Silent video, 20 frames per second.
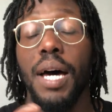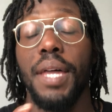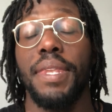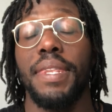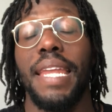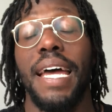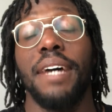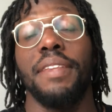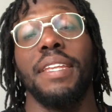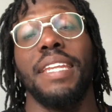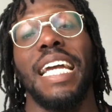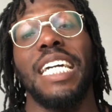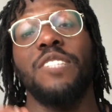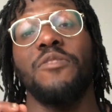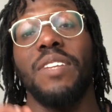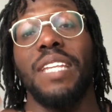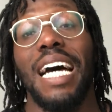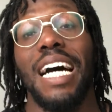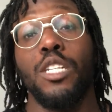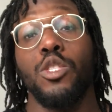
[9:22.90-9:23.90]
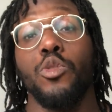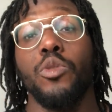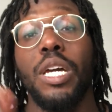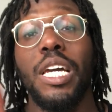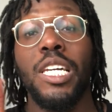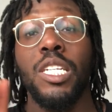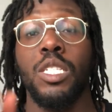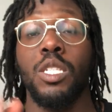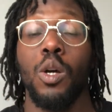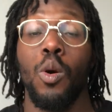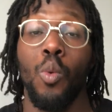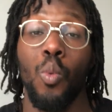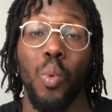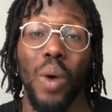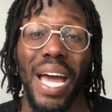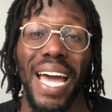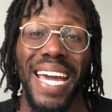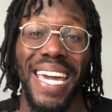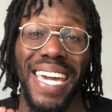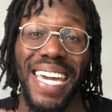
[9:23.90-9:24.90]
Now, the next thing that I'll do is
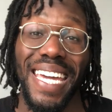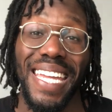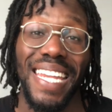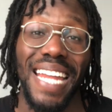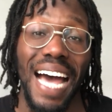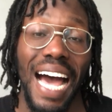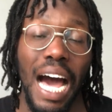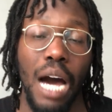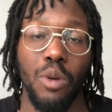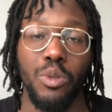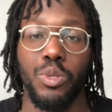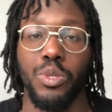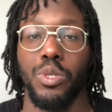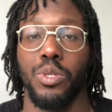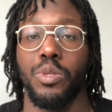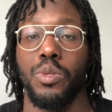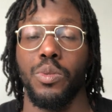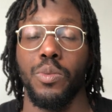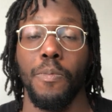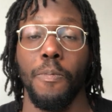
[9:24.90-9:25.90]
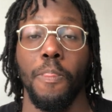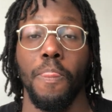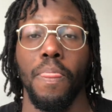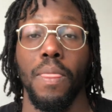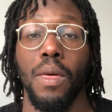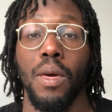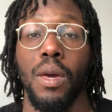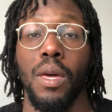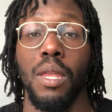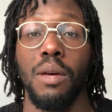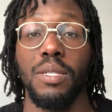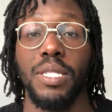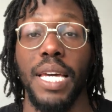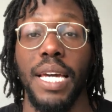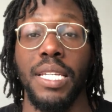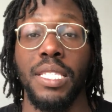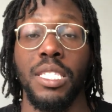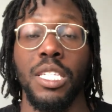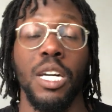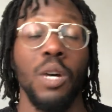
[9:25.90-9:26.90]
working out. You know what I'm
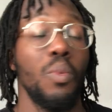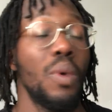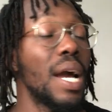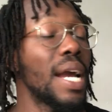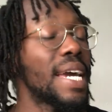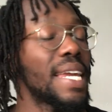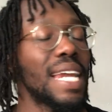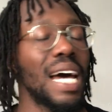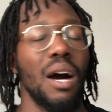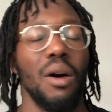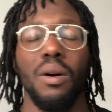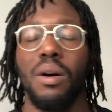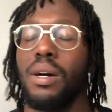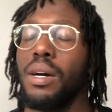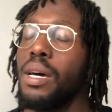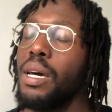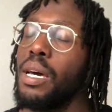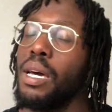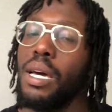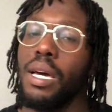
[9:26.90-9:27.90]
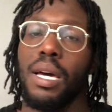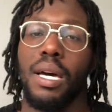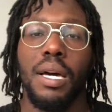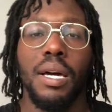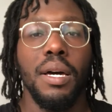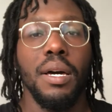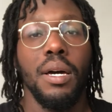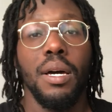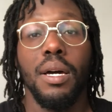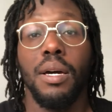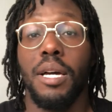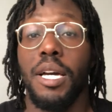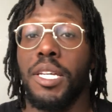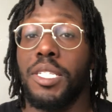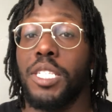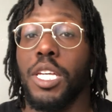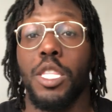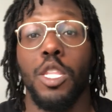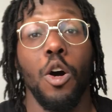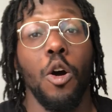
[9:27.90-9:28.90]
saying to you? Working out.
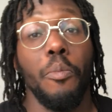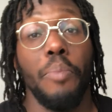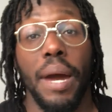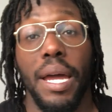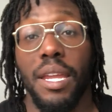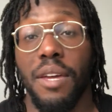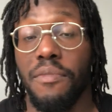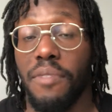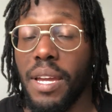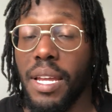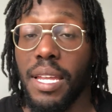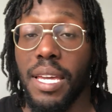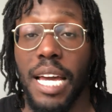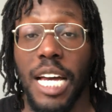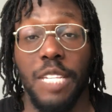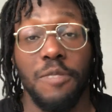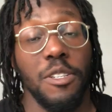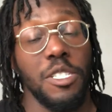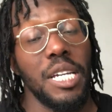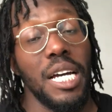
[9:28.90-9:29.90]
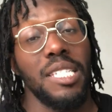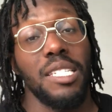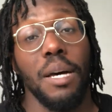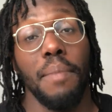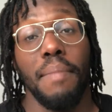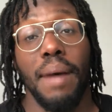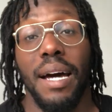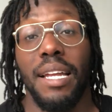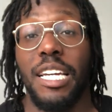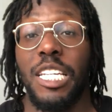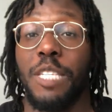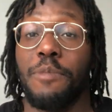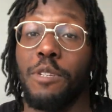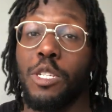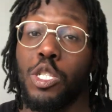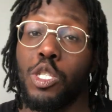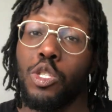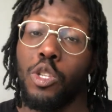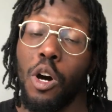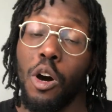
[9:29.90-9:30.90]
It's a no-brainer, really, especially as a man. You need to be
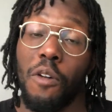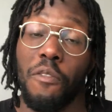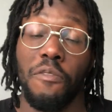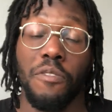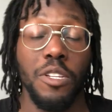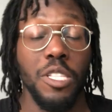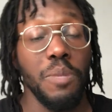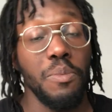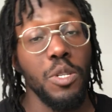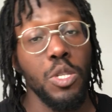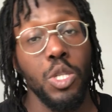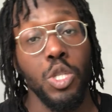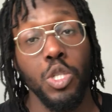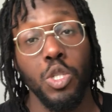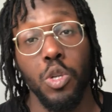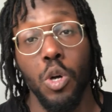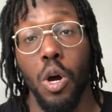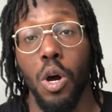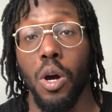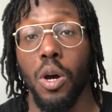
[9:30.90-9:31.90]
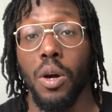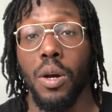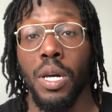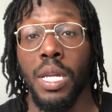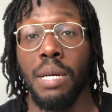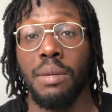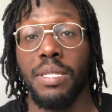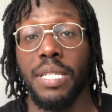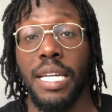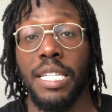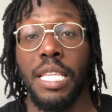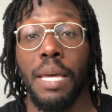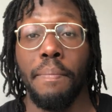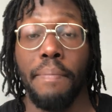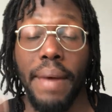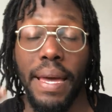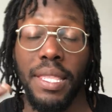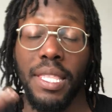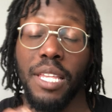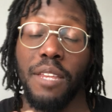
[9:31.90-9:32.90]
tough, you need to be strong. You know what I'm saying? To
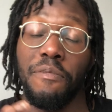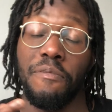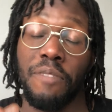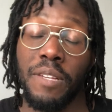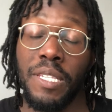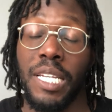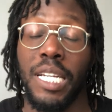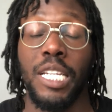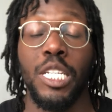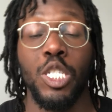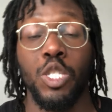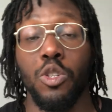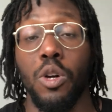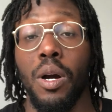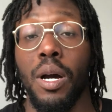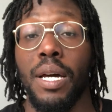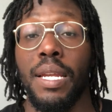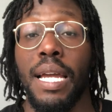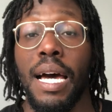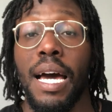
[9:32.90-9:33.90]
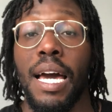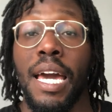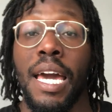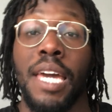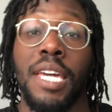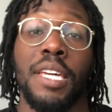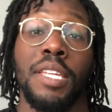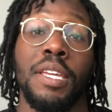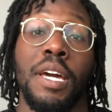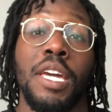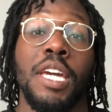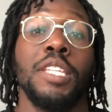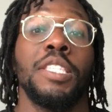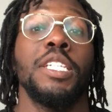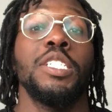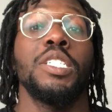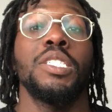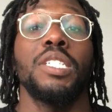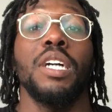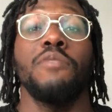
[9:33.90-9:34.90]
mentally, physically strong on that. And you
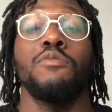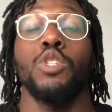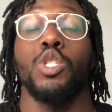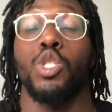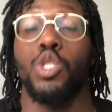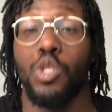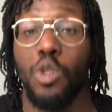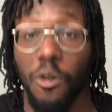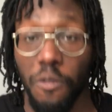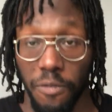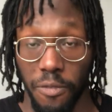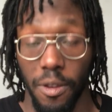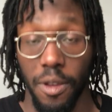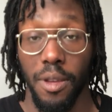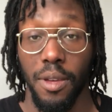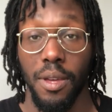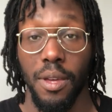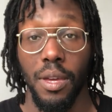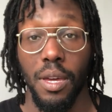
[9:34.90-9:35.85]
teach yourself to suffer.